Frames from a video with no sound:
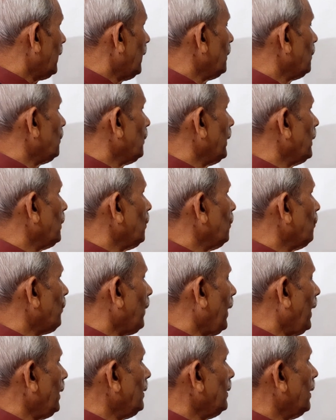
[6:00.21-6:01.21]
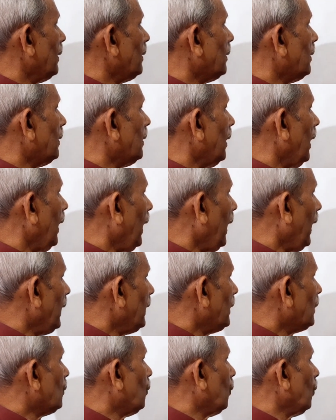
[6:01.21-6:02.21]
into it, we find that
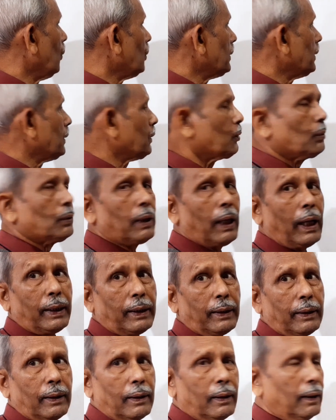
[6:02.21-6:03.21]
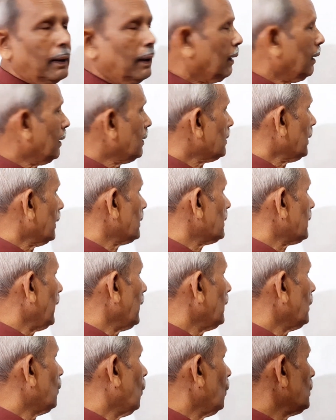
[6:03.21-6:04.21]
8 goes into 9. Since
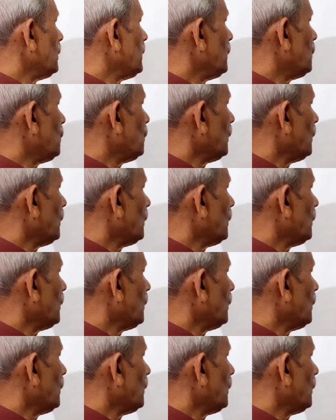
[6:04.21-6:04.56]
8 goes into